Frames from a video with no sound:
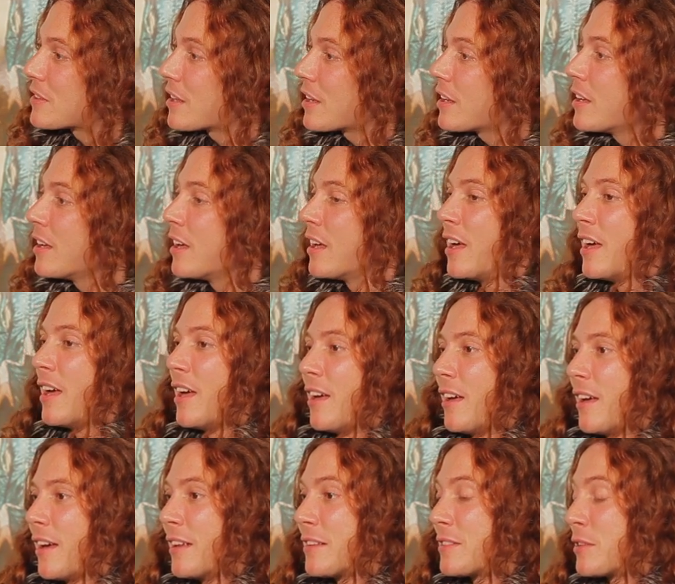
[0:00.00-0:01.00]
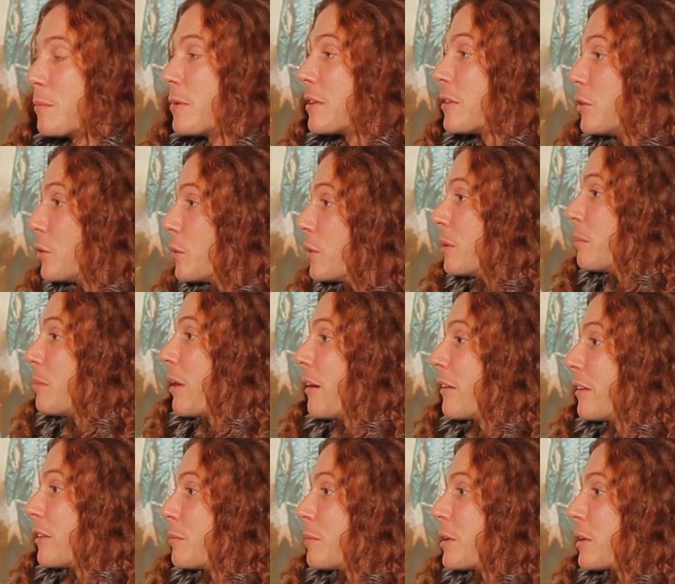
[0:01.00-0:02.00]
say, it's a bit new in
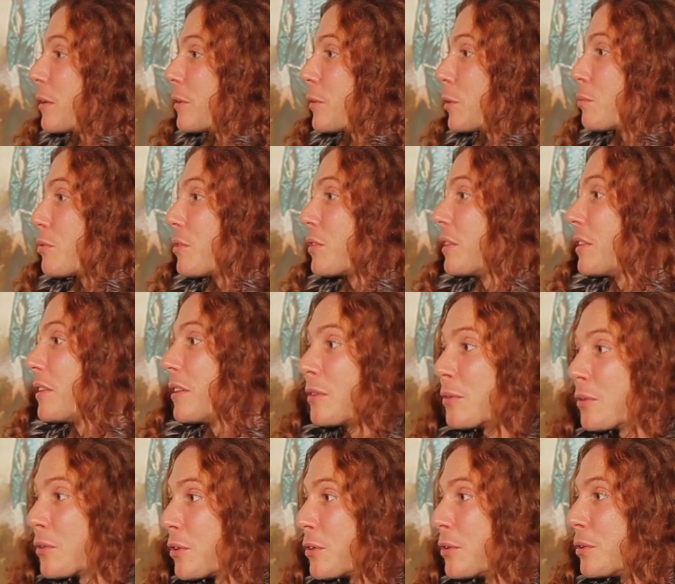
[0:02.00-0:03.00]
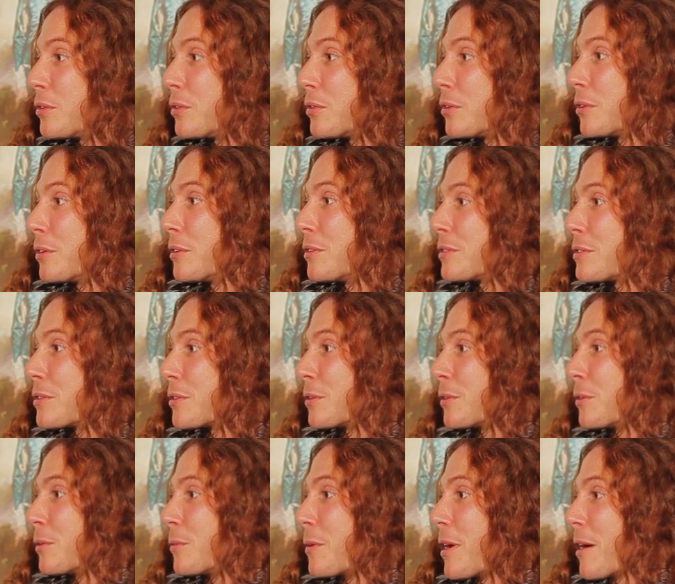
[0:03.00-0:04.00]
Paris because you present into the couture.
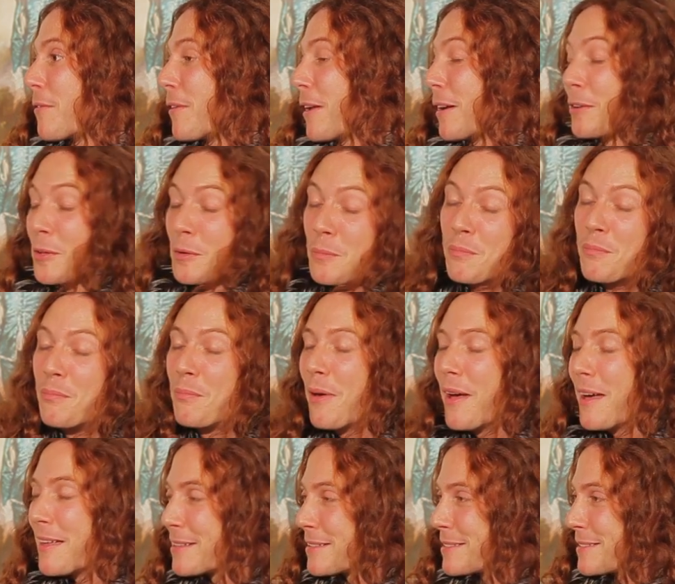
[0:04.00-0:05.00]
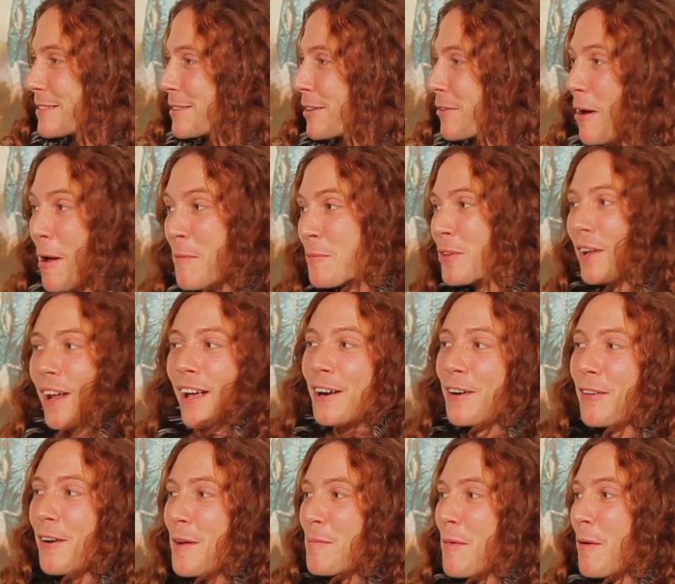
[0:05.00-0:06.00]
So we have like the best creme de la
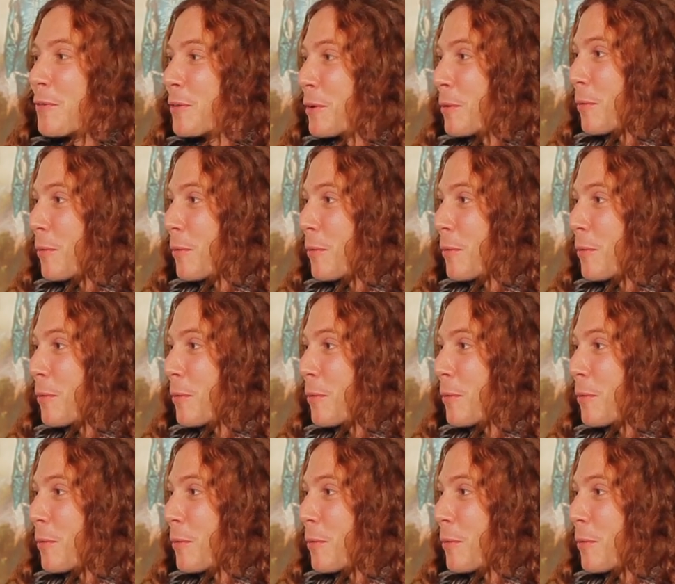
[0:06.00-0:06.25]
creme of the